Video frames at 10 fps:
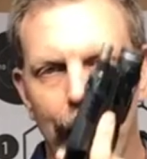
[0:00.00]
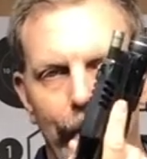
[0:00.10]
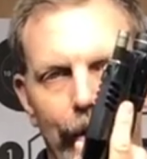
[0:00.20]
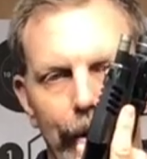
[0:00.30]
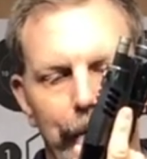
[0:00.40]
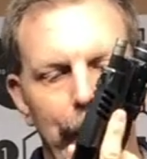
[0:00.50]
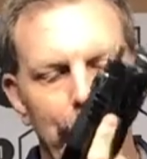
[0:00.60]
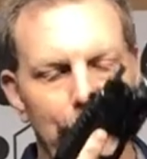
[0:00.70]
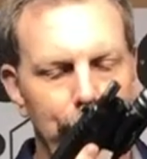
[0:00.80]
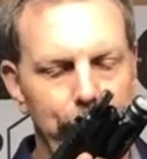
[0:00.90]
I've cleared my
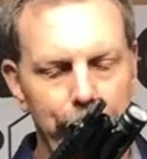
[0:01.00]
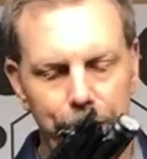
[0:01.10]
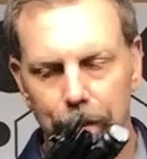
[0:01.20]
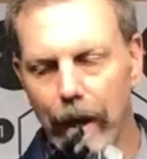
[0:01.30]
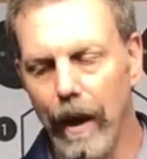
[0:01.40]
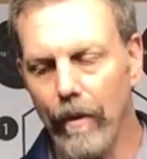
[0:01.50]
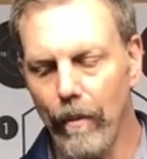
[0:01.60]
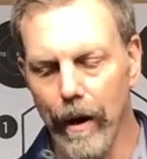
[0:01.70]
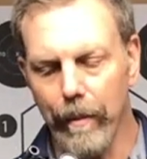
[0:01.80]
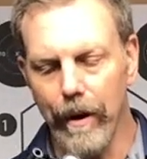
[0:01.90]
gun. Okay,
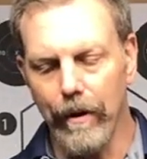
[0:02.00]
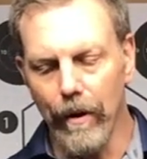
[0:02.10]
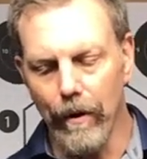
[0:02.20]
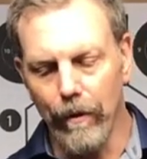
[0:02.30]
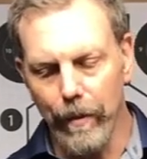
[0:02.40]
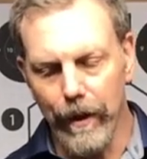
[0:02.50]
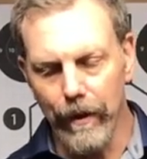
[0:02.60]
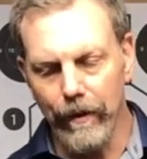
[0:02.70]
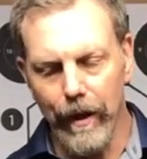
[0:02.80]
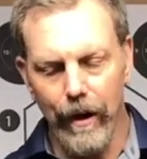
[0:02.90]
what I'm going to do is put
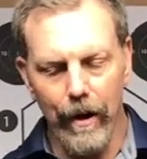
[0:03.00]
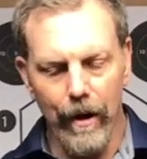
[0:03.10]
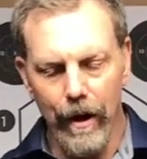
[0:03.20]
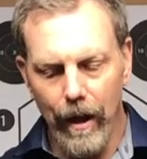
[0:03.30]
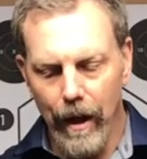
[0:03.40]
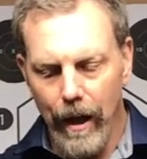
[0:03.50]
this in here,